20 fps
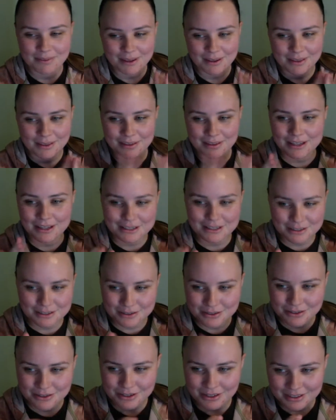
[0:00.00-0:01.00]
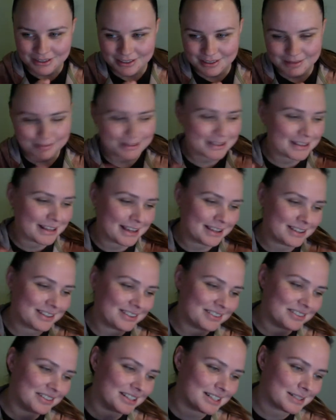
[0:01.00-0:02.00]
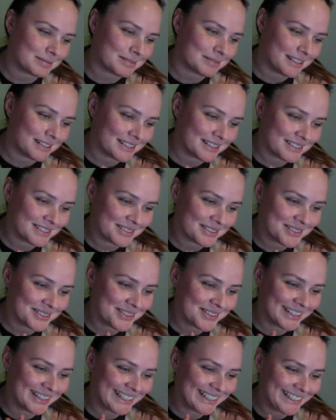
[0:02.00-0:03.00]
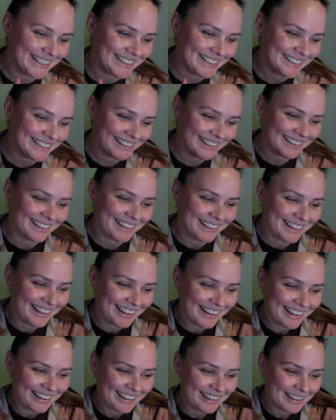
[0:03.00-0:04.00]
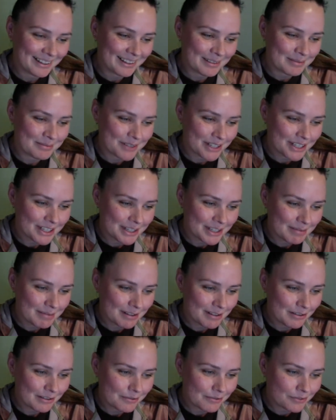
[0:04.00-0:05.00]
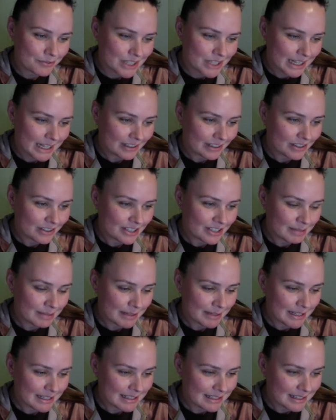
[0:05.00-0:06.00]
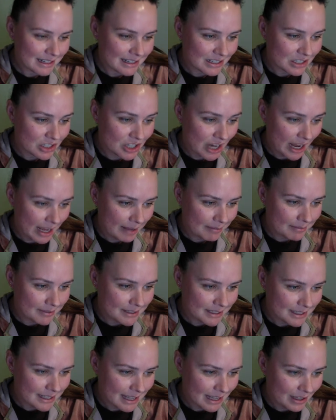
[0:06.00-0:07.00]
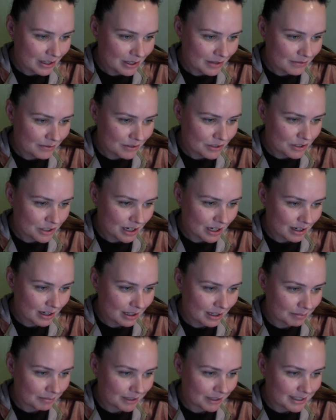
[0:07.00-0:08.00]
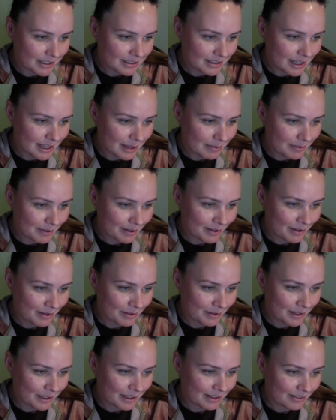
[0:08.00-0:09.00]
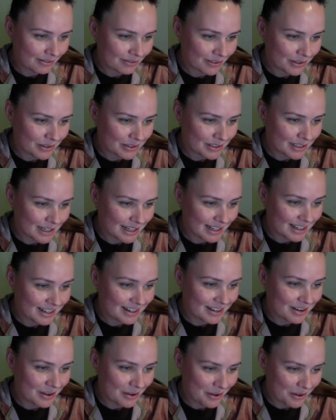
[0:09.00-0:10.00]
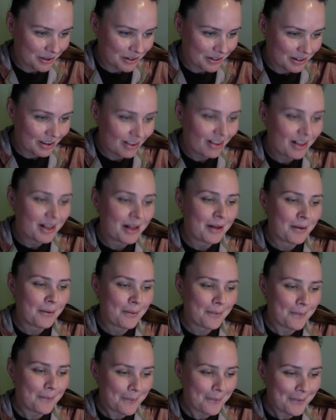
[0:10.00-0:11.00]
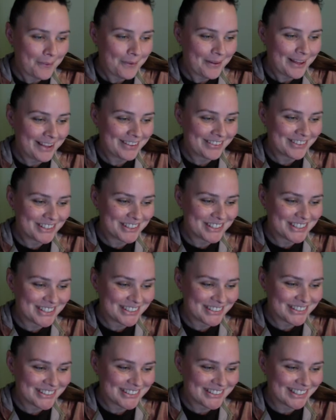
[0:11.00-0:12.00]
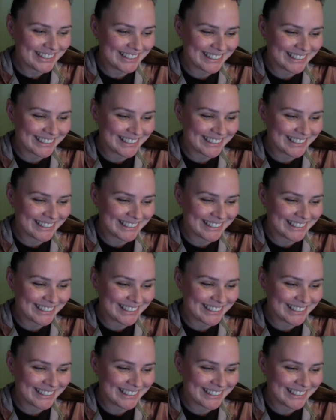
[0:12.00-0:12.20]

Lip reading: fingers crossed. But thank you, Jasmine. That's so sweet. We're in the middle of diagnosing my son, James. Thank you for sharing, and please keep it going. I feel seen and heard. Oh, I feel so